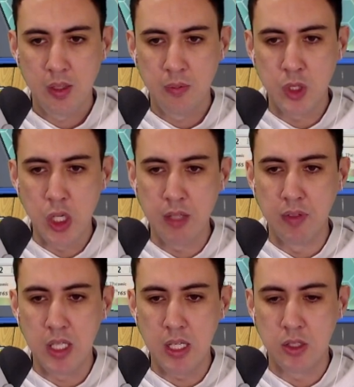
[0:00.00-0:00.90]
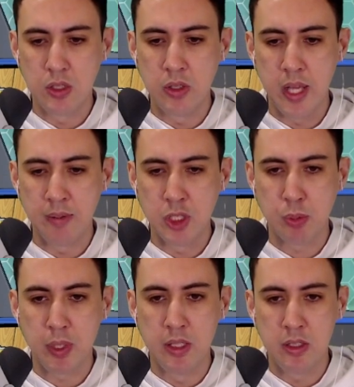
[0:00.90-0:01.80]
We don't even need to do that. We just
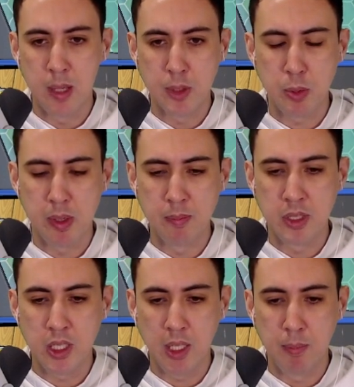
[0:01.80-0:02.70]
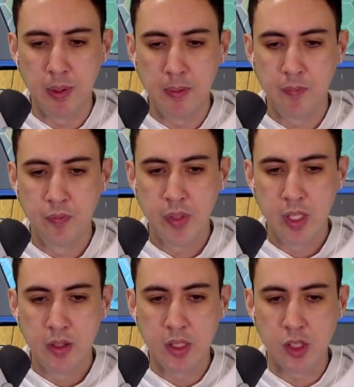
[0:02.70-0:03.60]
play the Damage Pump, really. But
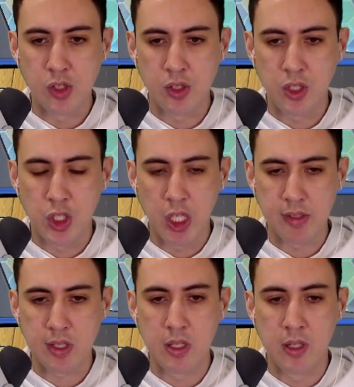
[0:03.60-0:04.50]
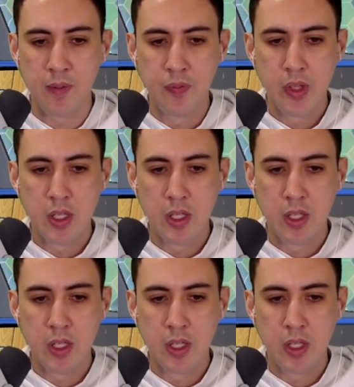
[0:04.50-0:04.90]
this is just to